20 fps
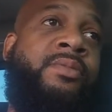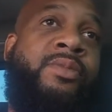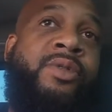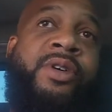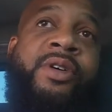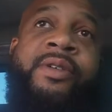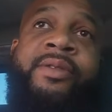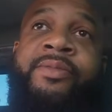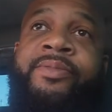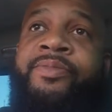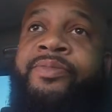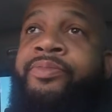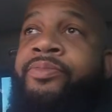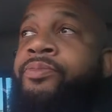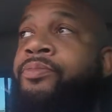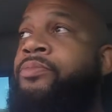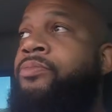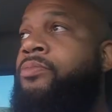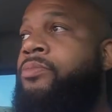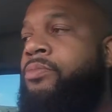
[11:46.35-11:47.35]
But
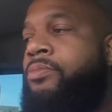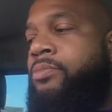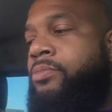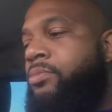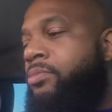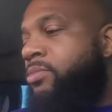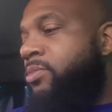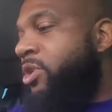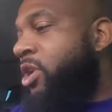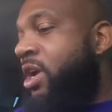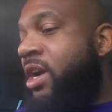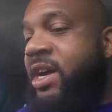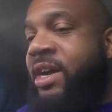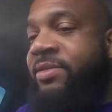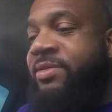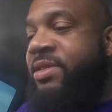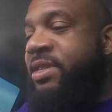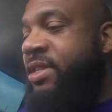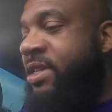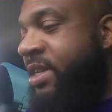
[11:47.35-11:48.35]

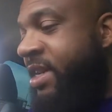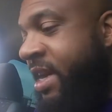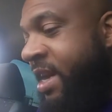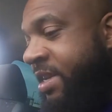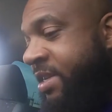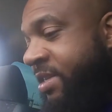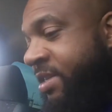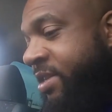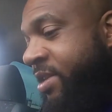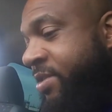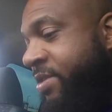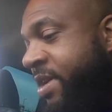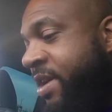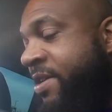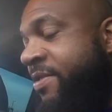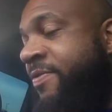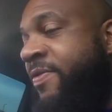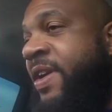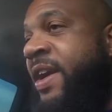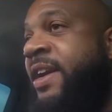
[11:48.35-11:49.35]
obviously I didn't slow
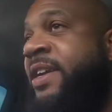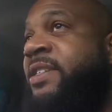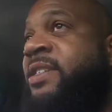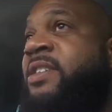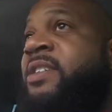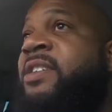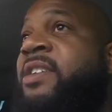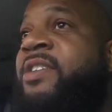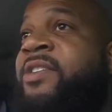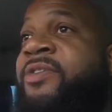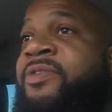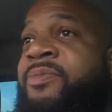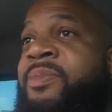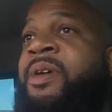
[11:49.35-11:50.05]
down fast enough.